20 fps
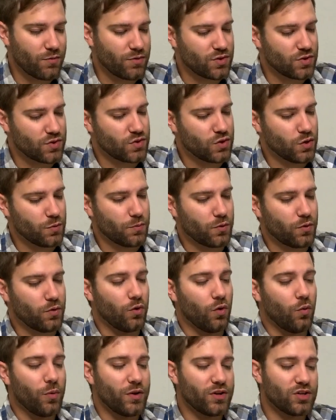which is super
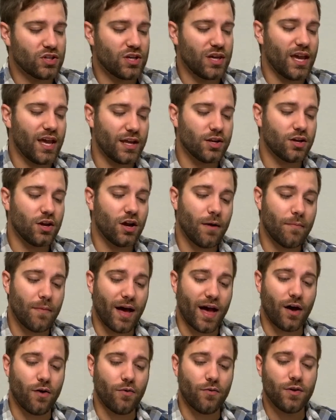cool, which can come
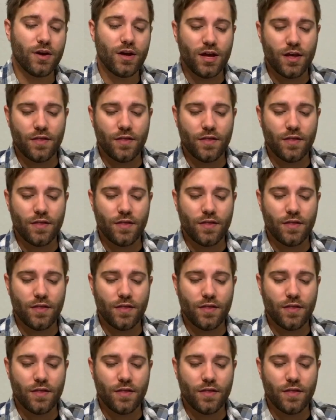out.